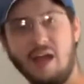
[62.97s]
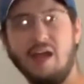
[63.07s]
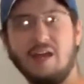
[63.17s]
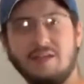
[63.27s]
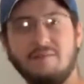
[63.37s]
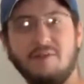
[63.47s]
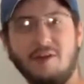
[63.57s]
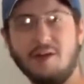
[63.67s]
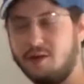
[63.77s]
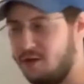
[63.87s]
it's a
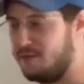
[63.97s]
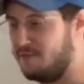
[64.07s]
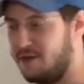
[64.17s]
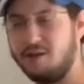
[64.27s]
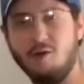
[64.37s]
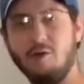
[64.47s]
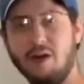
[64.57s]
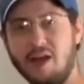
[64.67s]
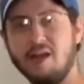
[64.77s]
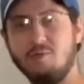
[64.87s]
very good video, and
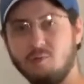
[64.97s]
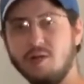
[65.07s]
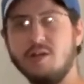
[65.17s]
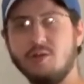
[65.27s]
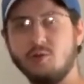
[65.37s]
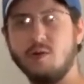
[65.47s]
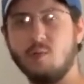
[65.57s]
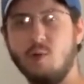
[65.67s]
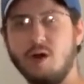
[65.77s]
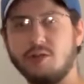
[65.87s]
I really enjoyed
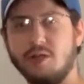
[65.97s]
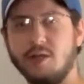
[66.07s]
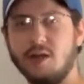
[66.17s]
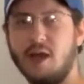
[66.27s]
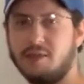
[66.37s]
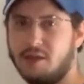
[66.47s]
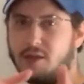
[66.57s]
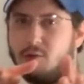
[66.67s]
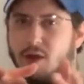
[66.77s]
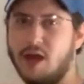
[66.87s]
watching it. I
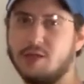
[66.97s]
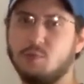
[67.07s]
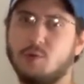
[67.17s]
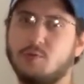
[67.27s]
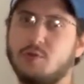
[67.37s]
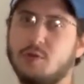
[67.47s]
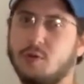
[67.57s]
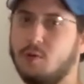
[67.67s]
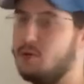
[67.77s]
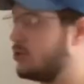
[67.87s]
think you guys will
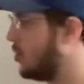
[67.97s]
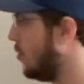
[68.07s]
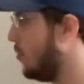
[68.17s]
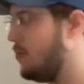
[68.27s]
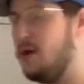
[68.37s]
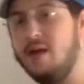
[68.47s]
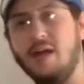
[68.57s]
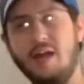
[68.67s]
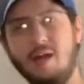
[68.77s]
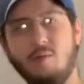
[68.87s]
too. So,
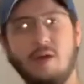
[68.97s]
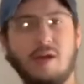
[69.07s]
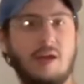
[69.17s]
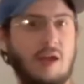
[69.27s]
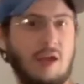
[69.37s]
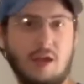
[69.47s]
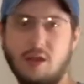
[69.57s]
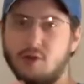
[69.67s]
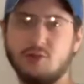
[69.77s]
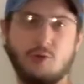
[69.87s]
anyway,
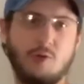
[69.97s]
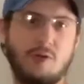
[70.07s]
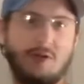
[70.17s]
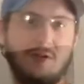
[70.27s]
here's Jordan.